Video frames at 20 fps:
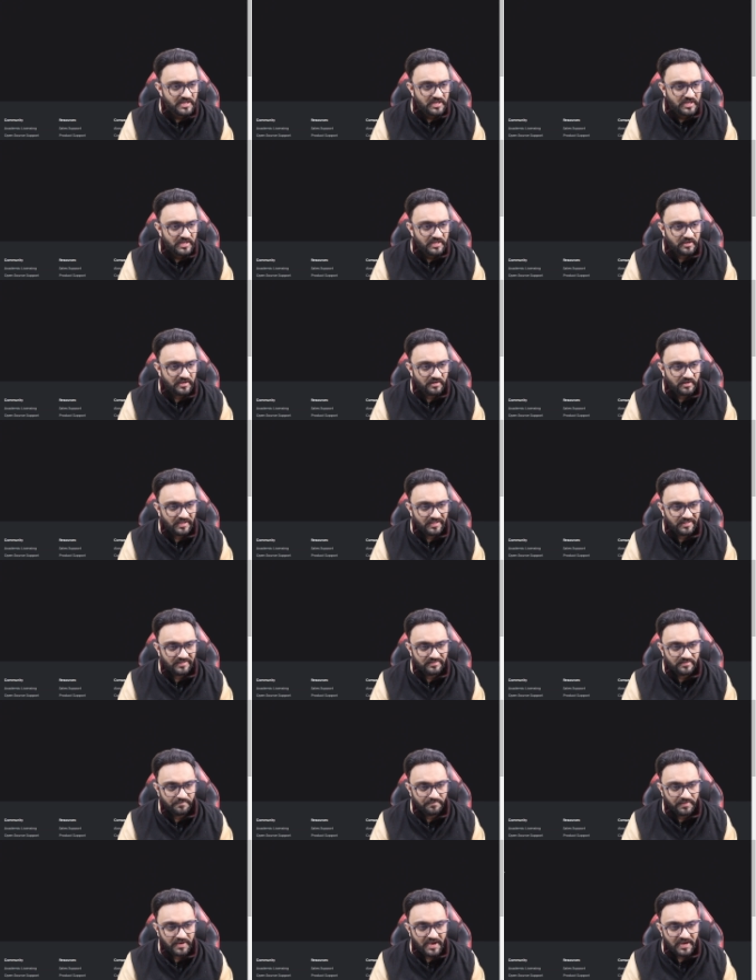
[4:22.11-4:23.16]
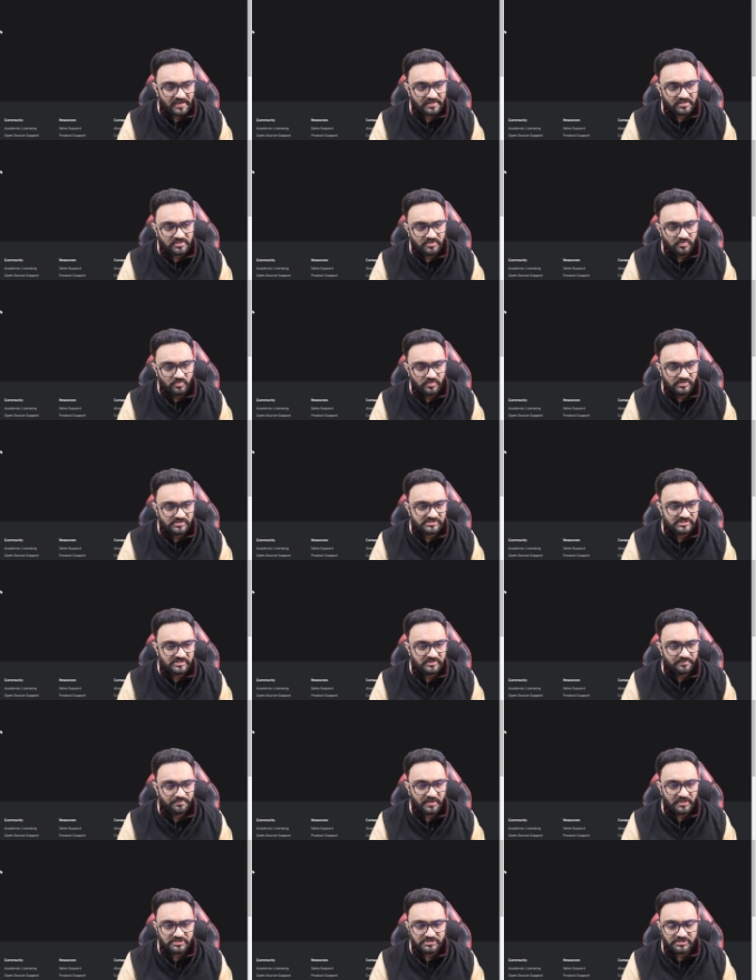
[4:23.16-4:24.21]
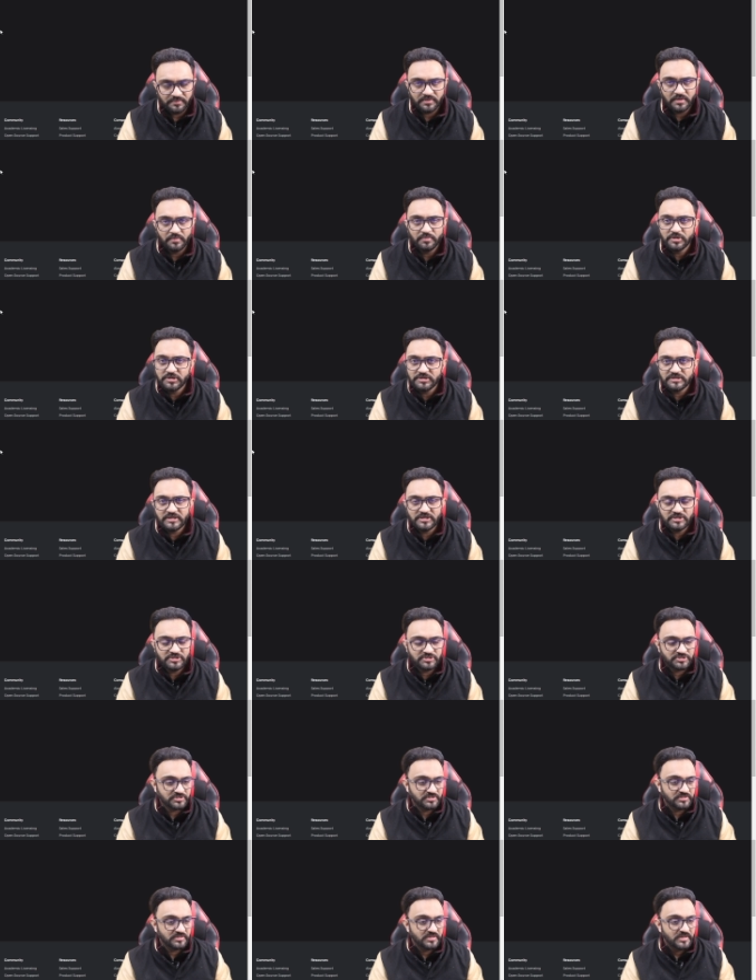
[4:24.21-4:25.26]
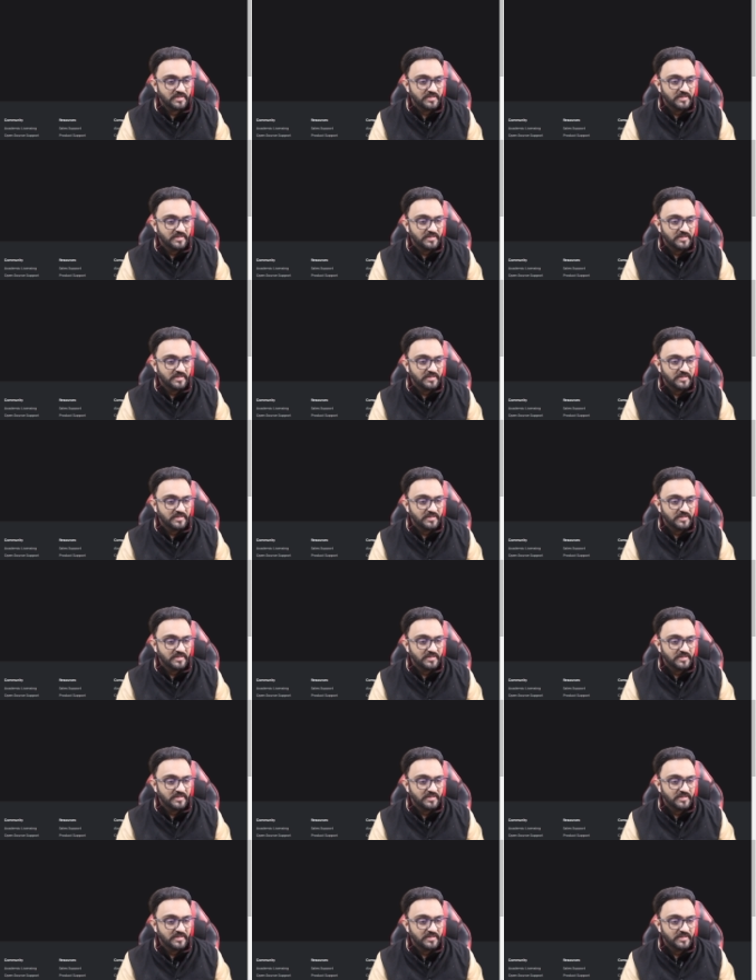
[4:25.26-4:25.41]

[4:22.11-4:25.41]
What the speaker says: Here in the black you will see Pycharm Community Edition.